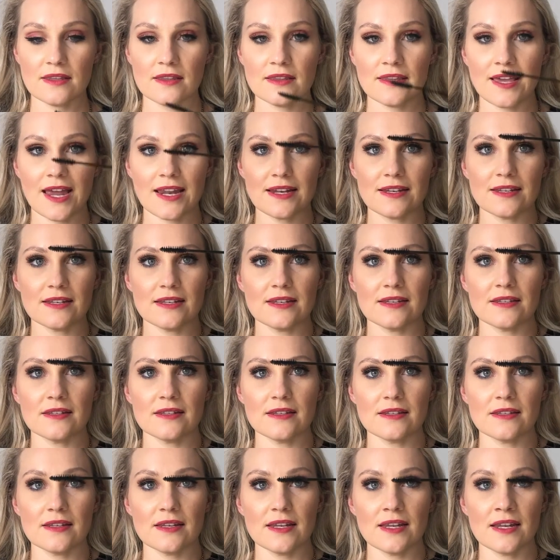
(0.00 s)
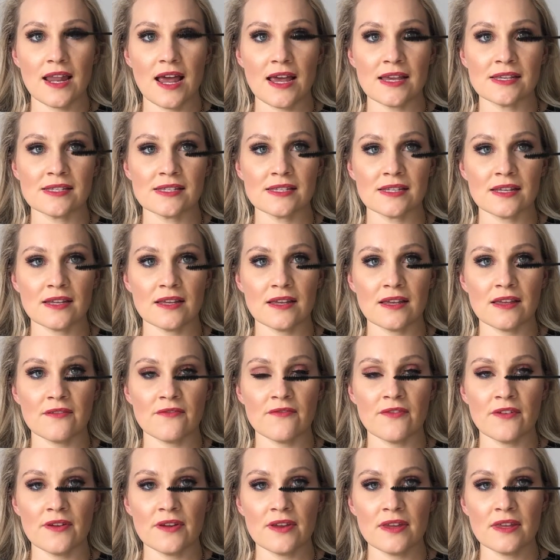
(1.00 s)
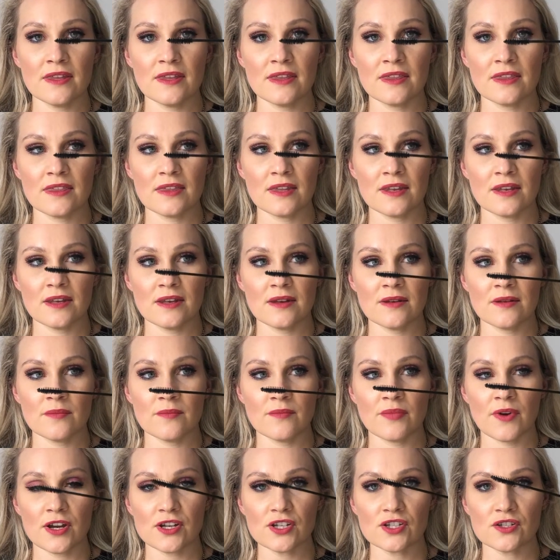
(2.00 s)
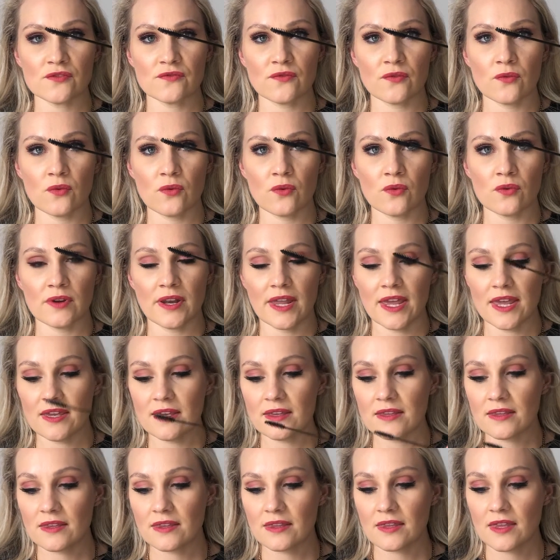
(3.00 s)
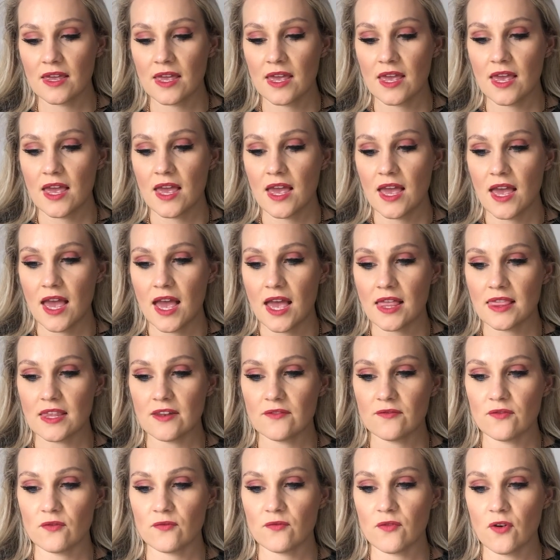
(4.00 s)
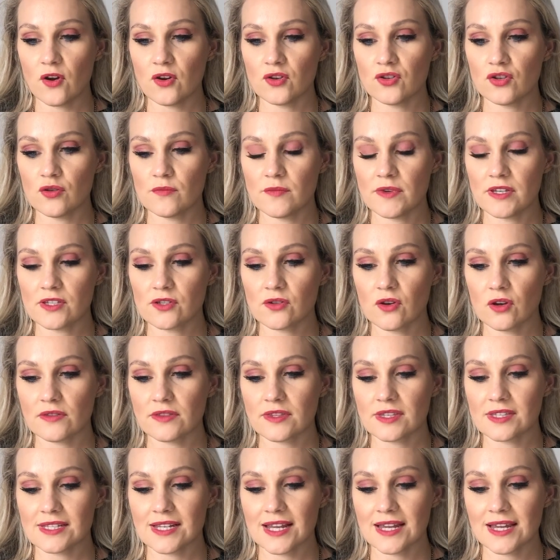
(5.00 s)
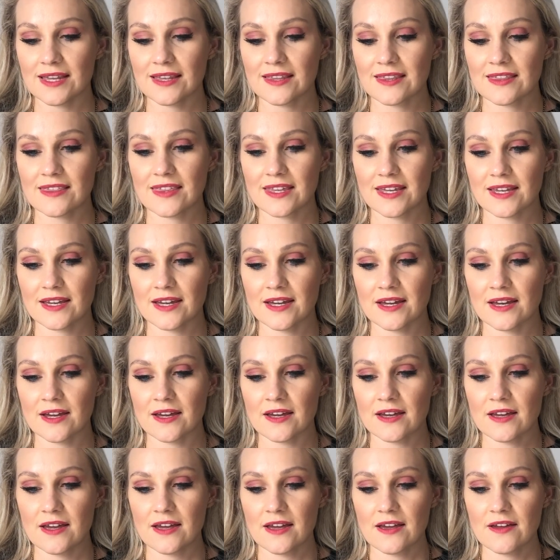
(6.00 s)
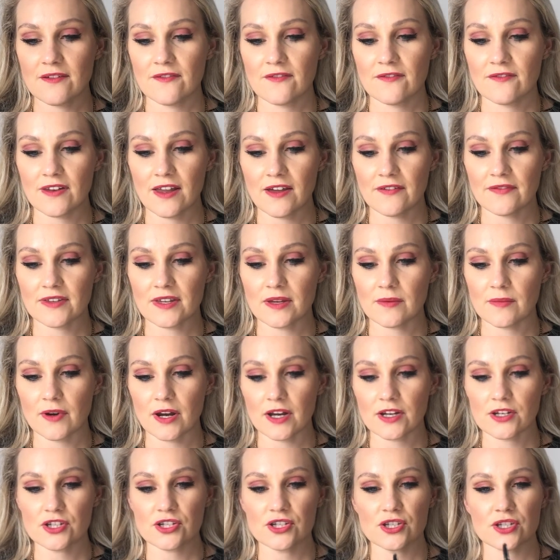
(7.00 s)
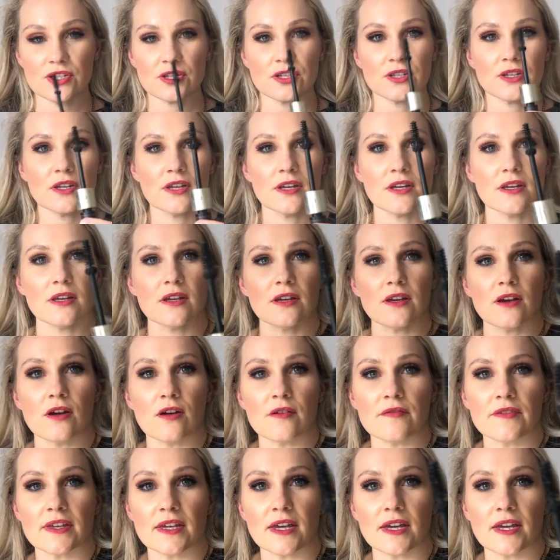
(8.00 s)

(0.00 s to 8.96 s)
that it has a very thin brush for length, and then for volume it's got this like thicker, fluffier brush over